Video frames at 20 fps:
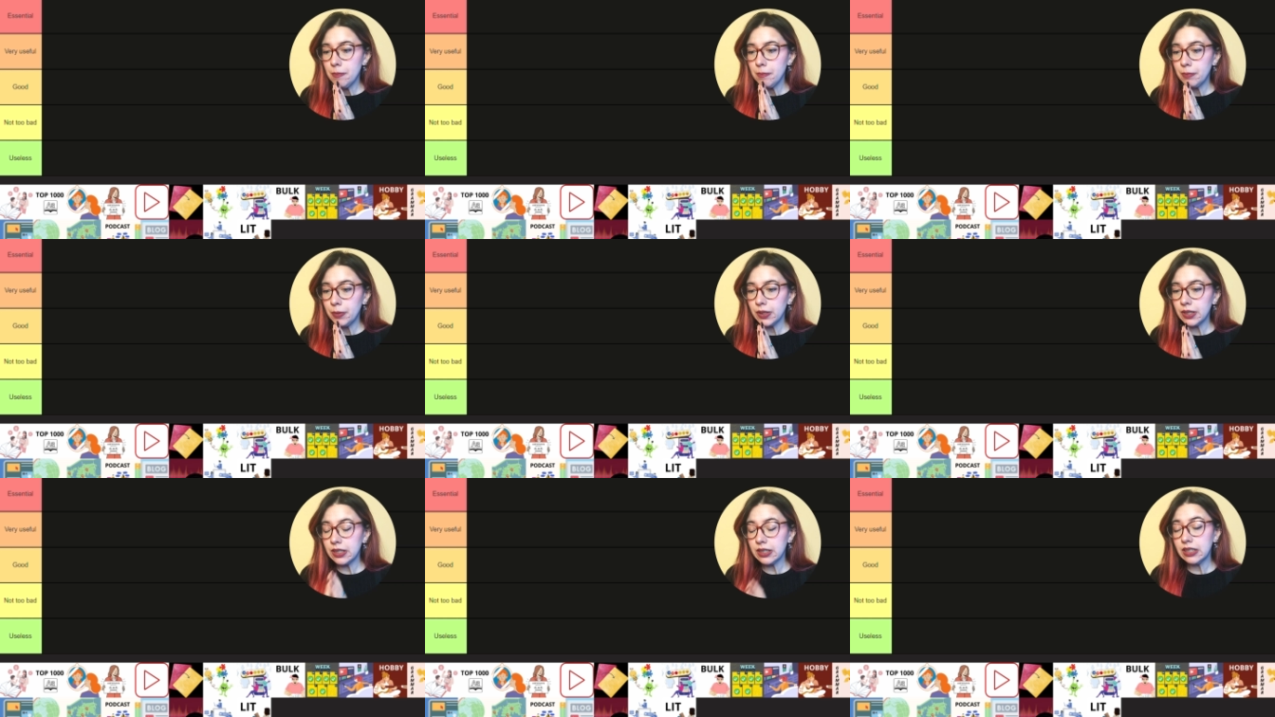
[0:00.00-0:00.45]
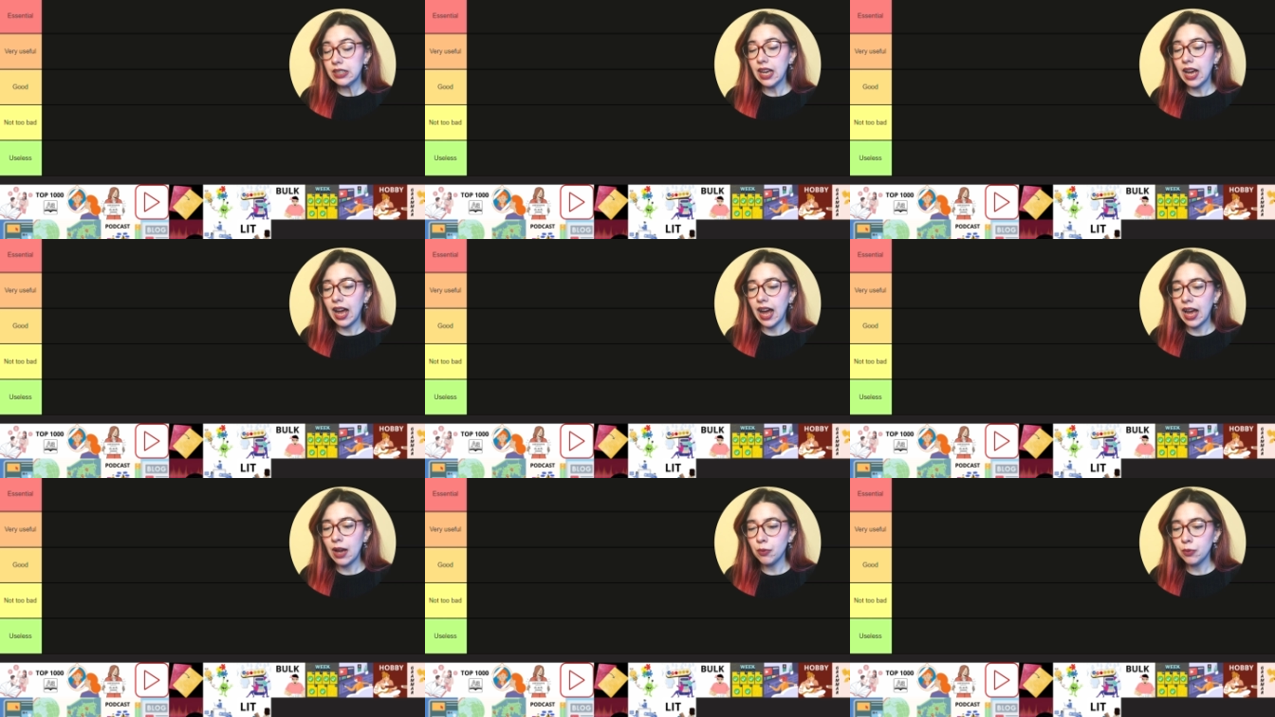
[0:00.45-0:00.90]
But
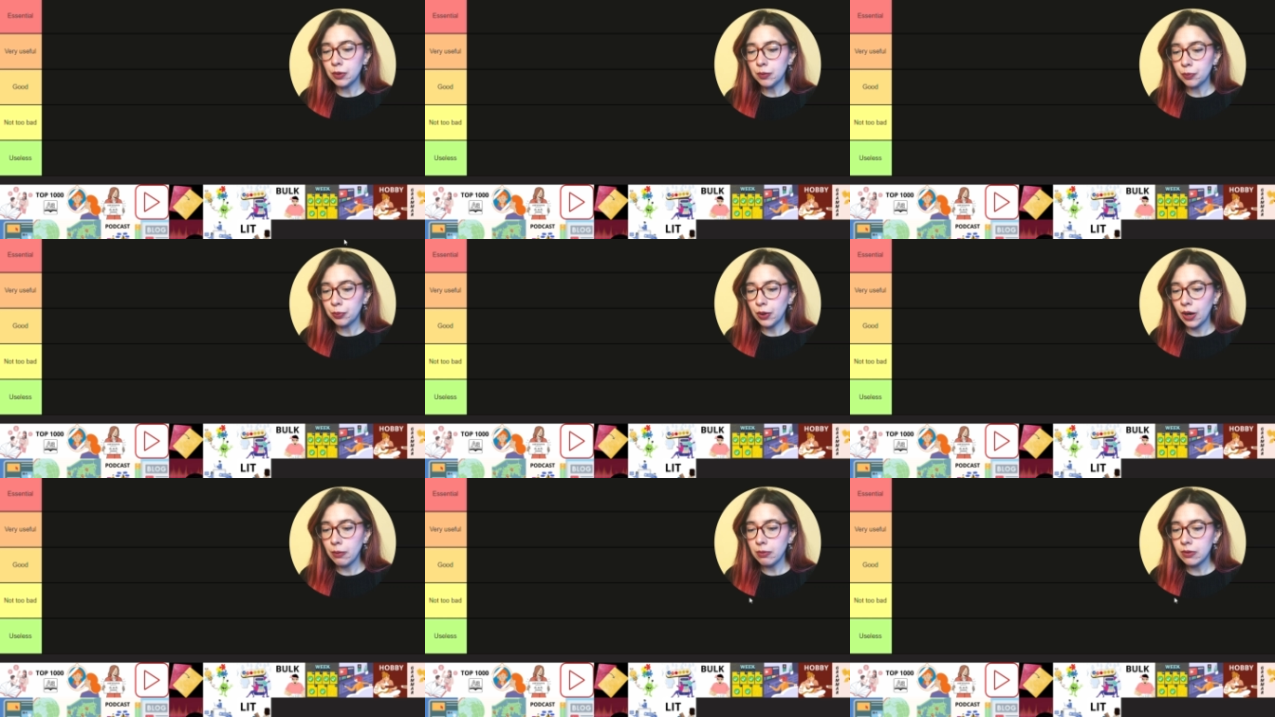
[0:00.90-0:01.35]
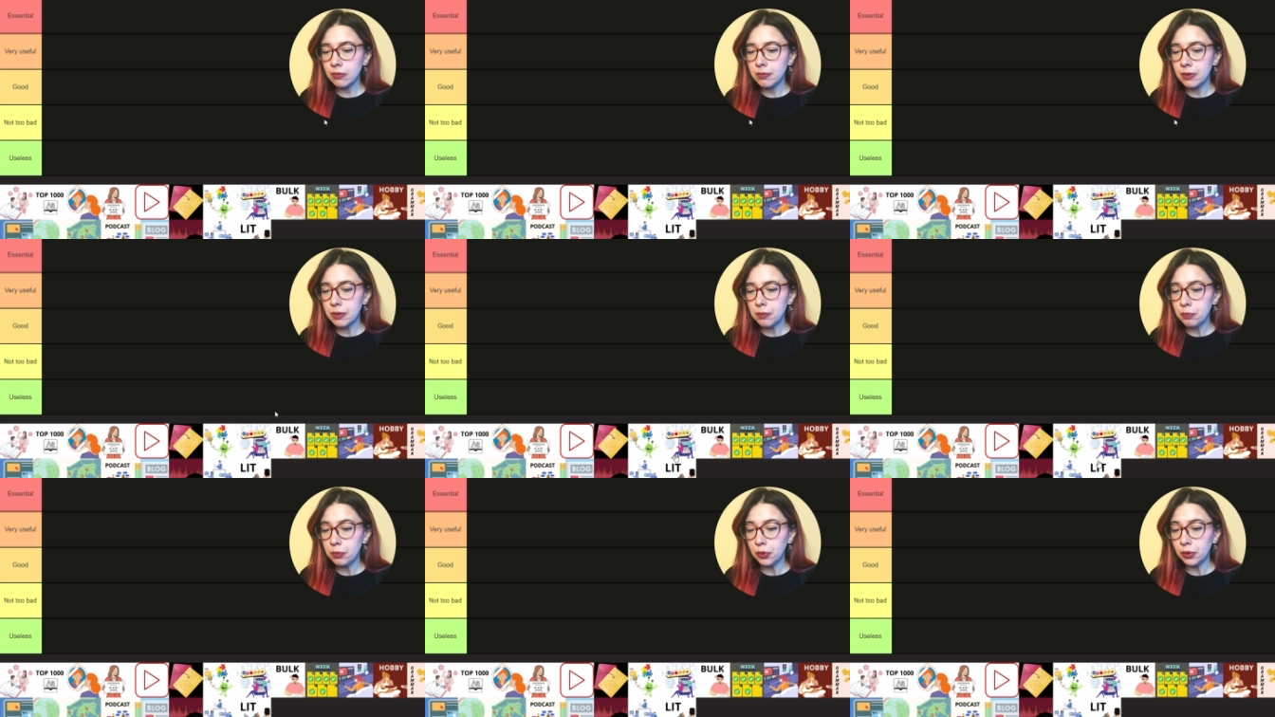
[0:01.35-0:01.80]
yeah, I would
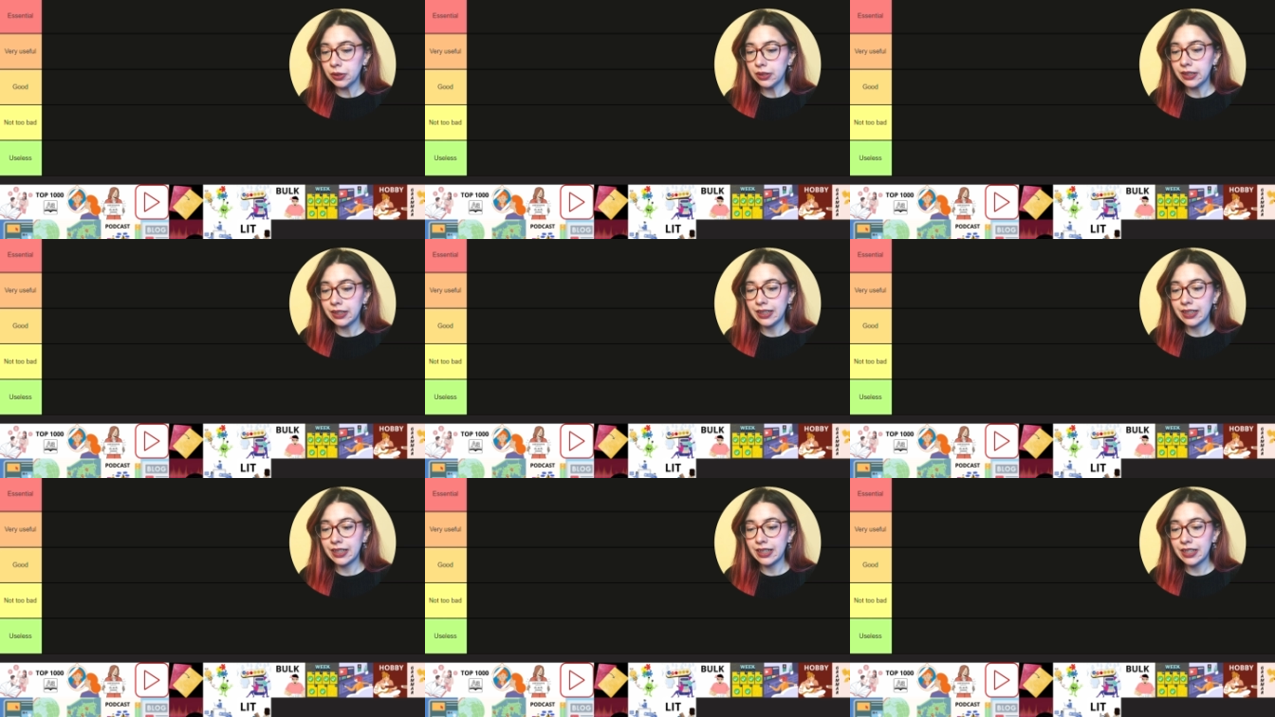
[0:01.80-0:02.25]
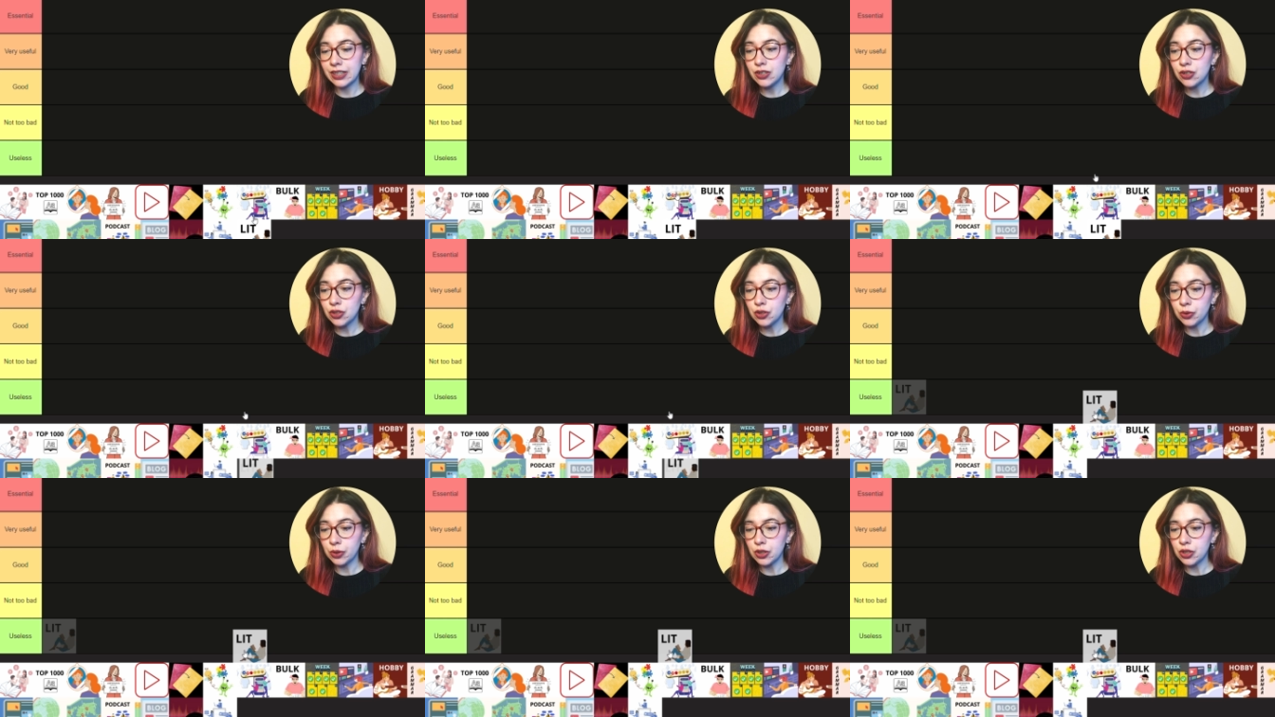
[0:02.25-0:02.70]
probably put
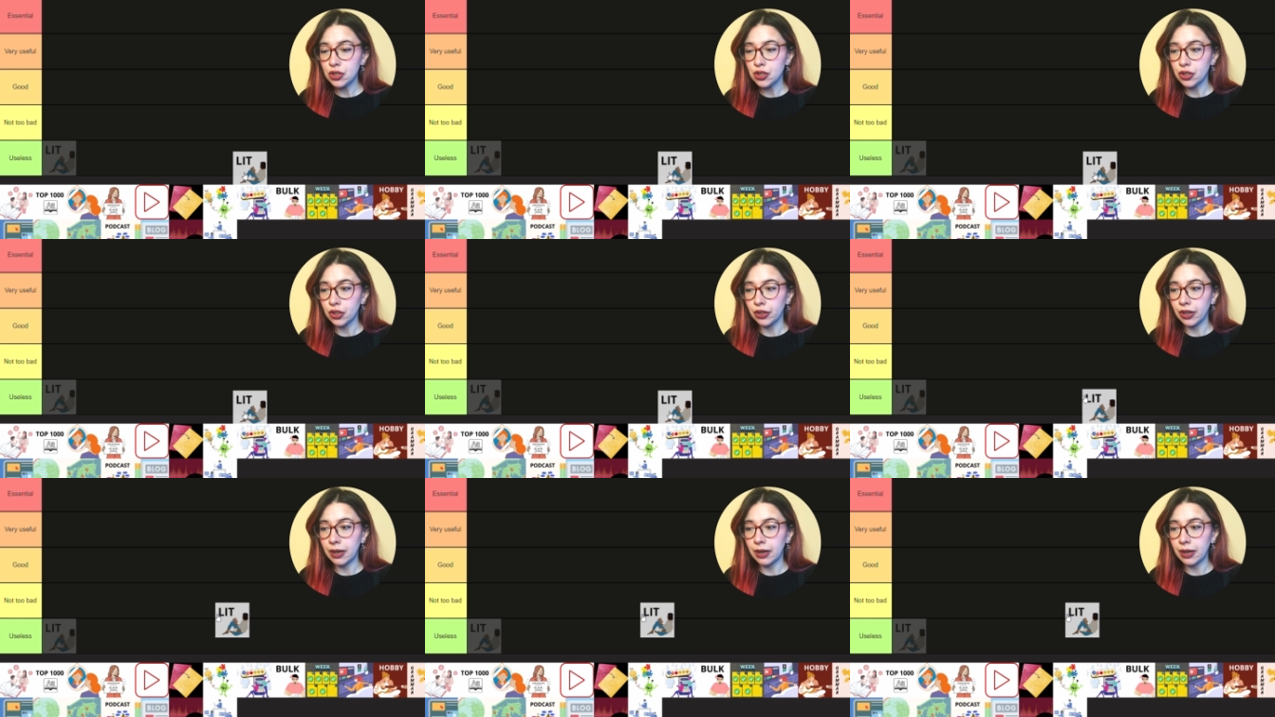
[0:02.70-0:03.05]
literature